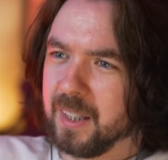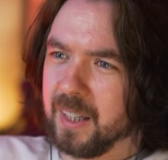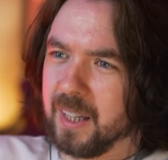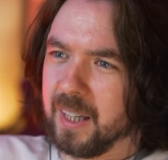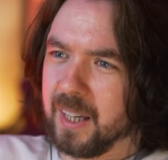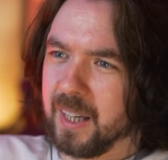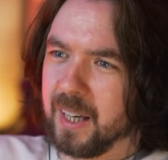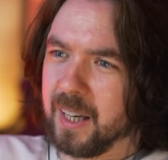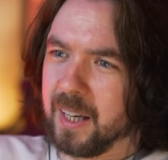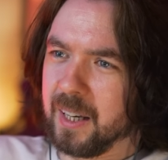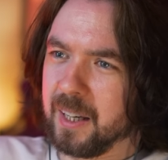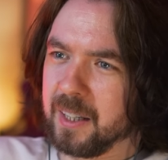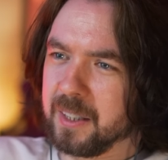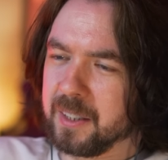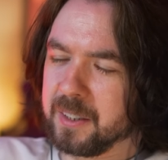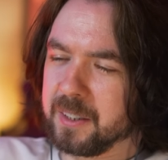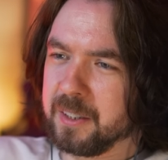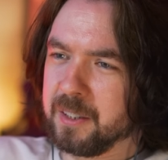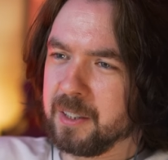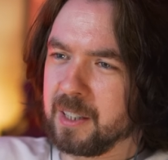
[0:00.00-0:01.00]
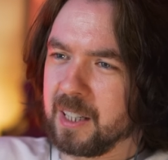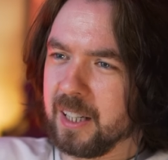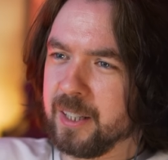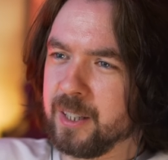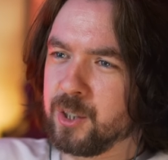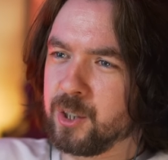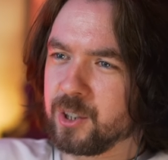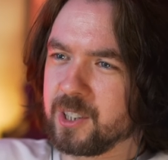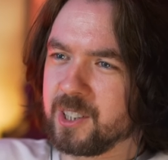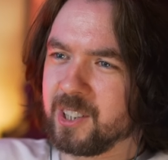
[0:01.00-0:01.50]
it
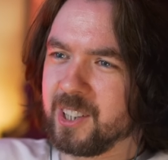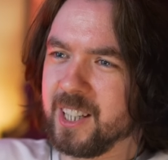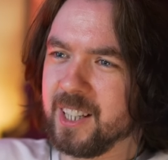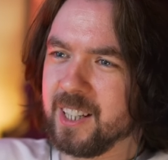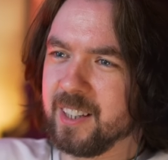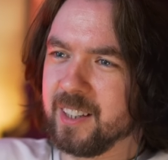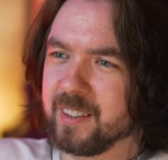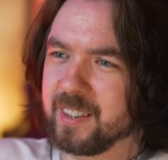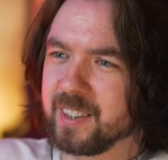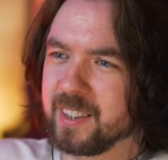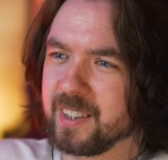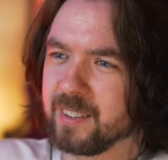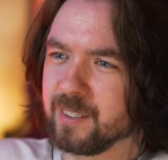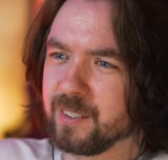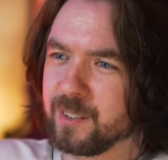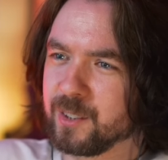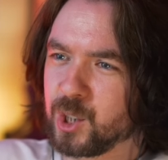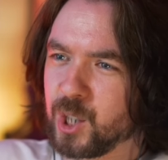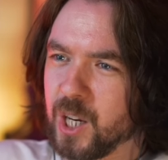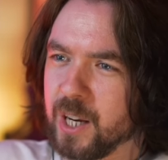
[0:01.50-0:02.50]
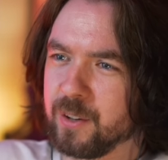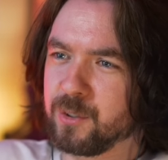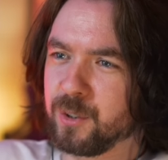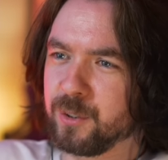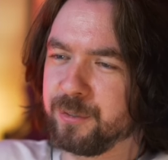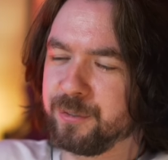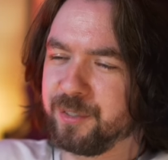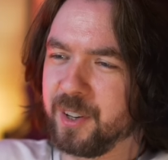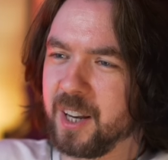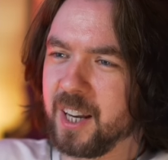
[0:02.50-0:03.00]
cleans your teeth, shaves
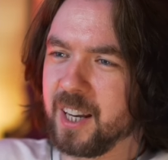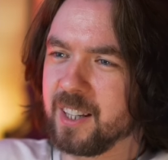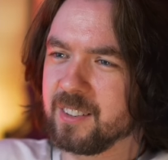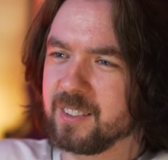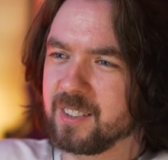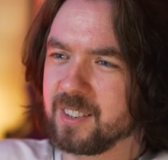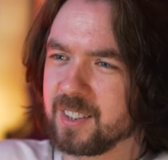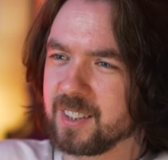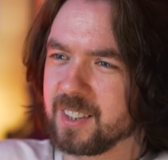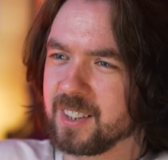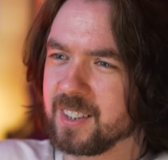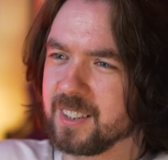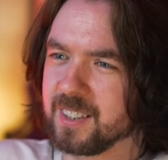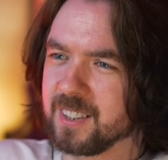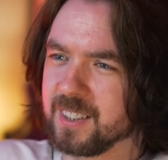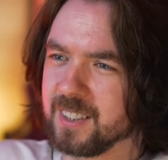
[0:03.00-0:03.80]
your face.